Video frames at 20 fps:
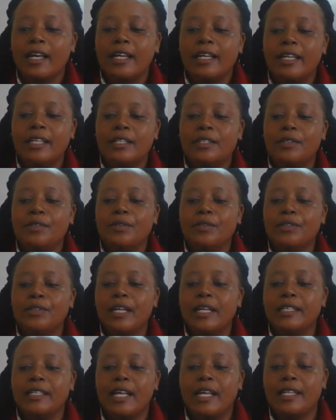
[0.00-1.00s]
is looked
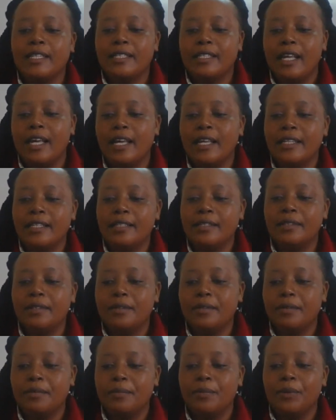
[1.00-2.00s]
as a science
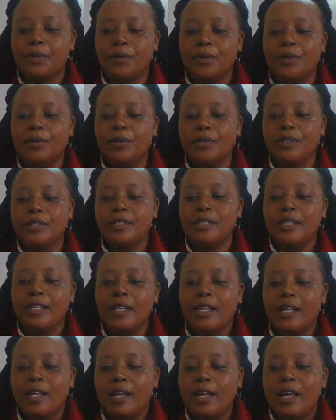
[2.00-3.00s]
because
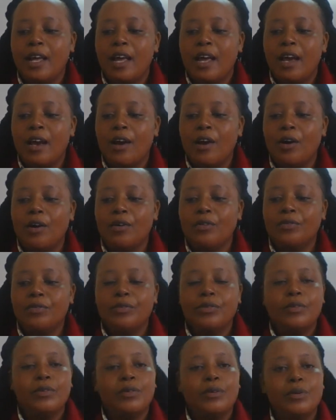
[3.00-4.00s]

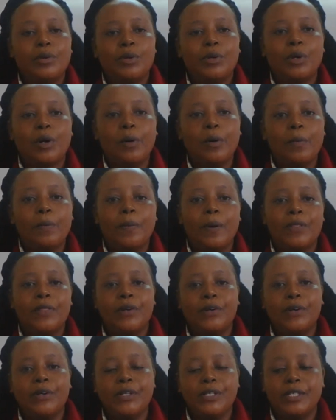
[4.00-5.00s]
of crop
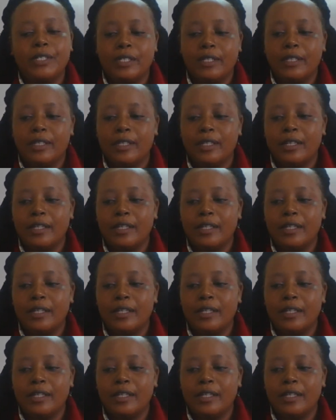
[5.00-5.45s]
pathology.